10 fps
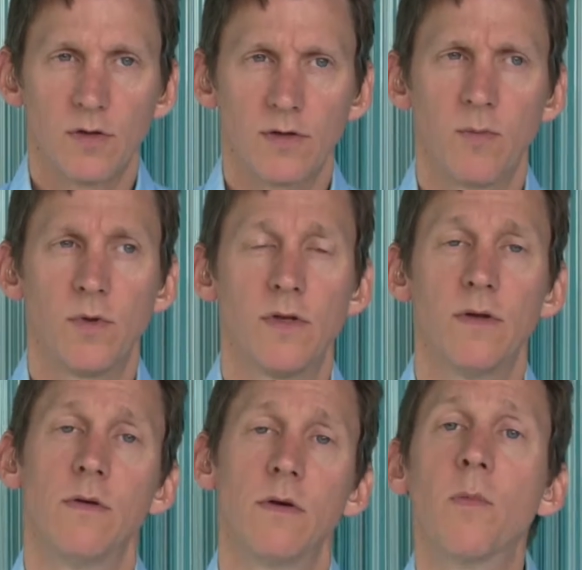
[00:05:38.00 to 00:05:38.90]
someone
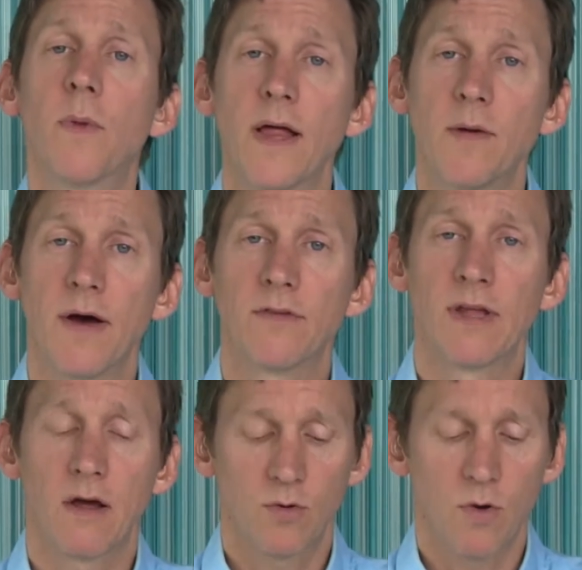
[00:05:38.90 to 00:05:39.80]
to complain about
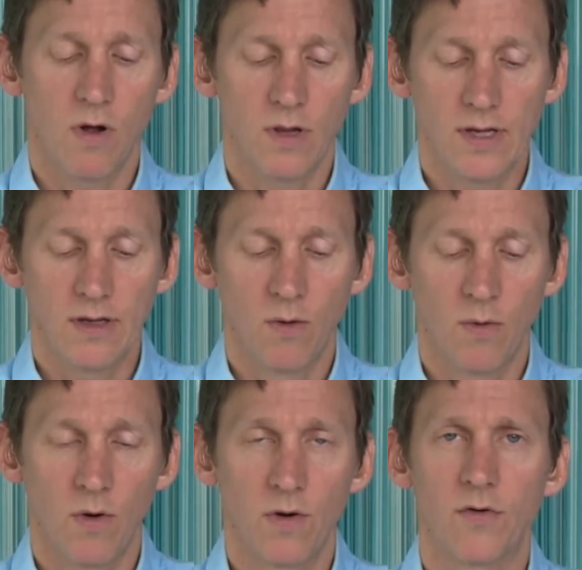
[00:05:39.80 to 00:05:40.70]
sound quality
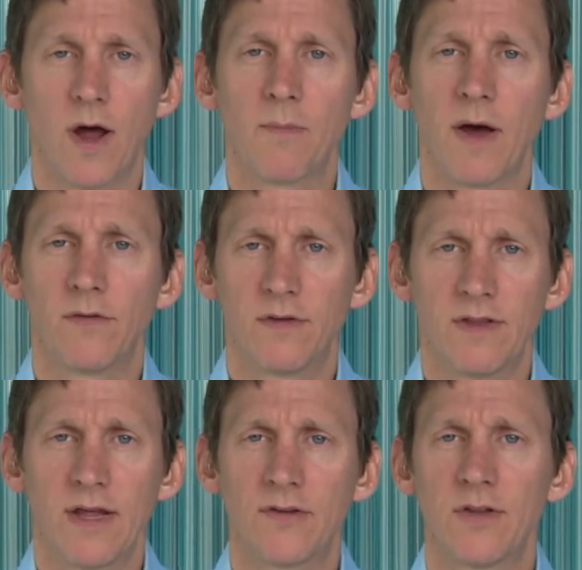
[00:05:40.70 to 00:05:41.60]
or dropouts
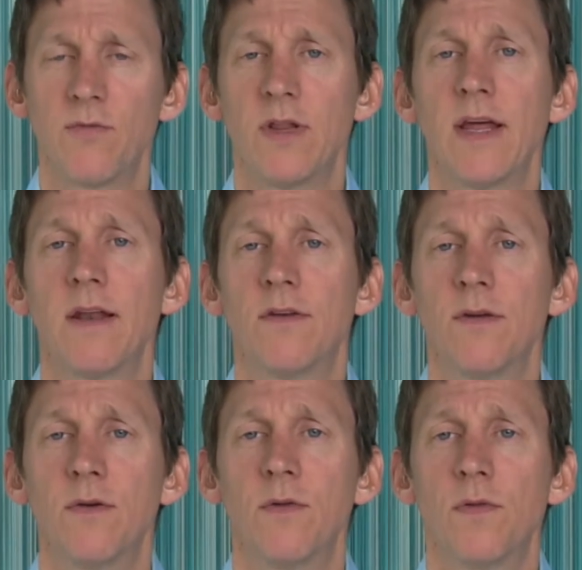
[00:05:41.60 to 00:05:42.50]
is actually related
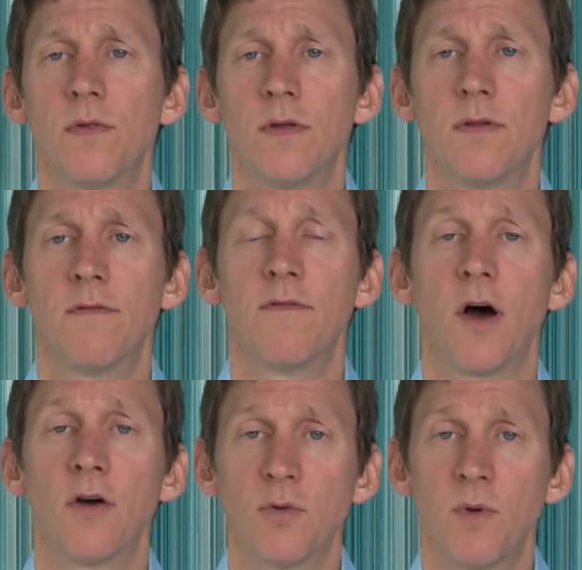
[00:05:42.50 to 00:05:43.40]
to the
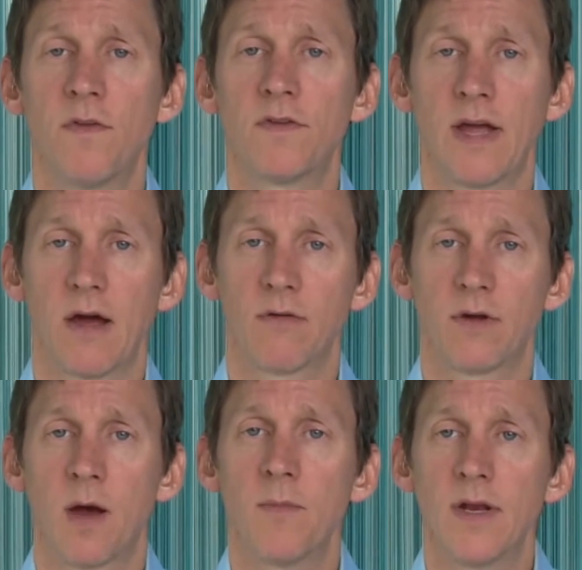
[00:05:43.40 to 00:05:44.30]
volume of the
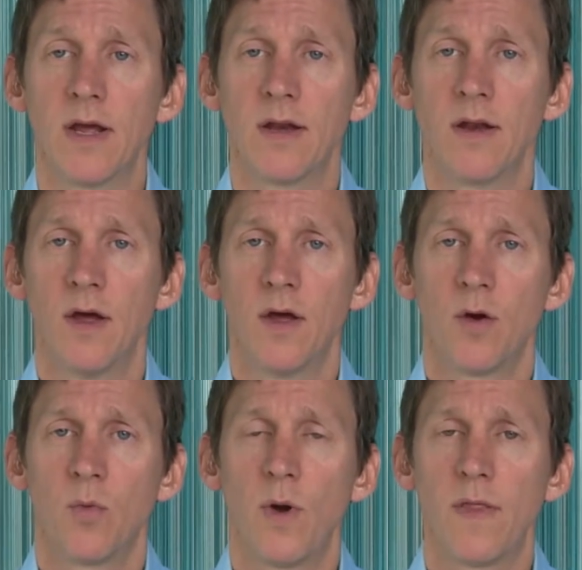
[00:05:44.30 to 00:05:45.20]
sound coming in
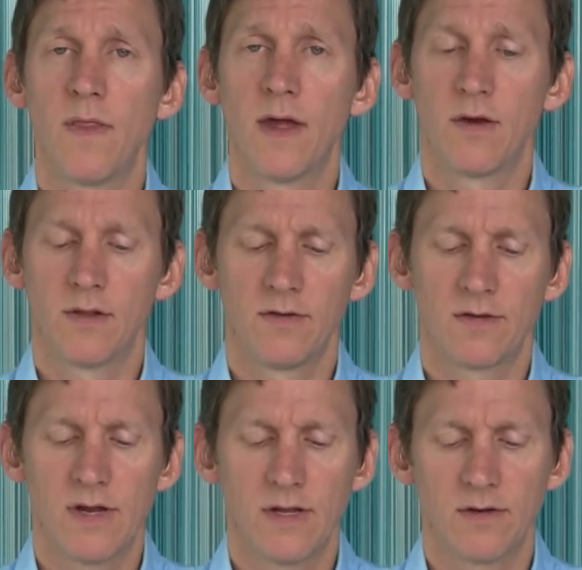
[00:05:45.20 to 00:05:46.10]
when they are
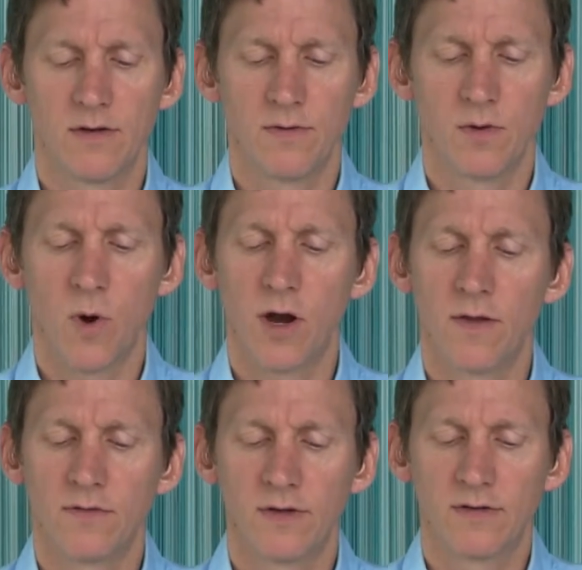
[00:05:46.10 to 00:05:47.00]
listening to their
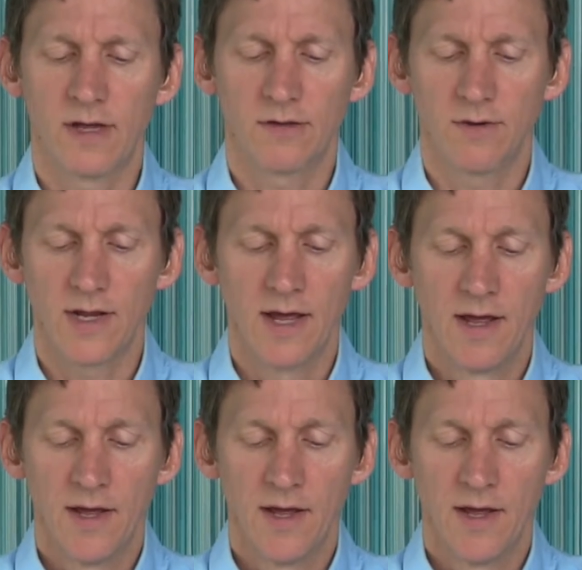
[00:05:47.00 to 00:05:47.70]
wireless accessory.